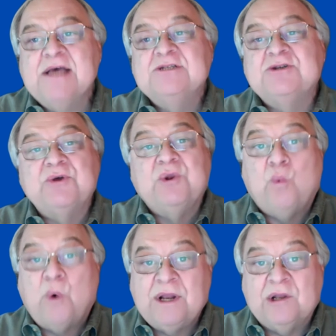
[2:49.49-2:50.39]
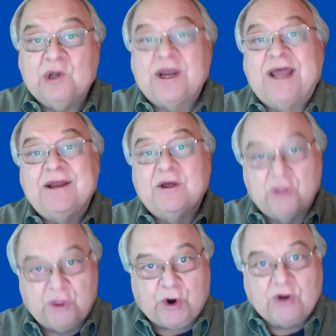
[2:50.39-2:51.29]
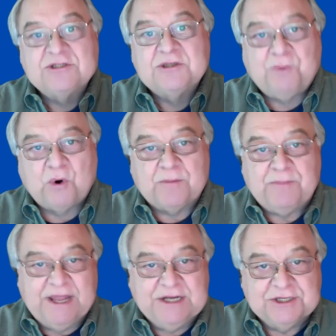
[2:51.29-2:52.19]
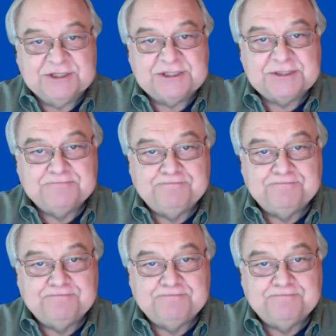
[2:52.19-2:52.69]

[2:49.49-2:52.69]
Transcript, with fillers: So you'll want to look at their support pages.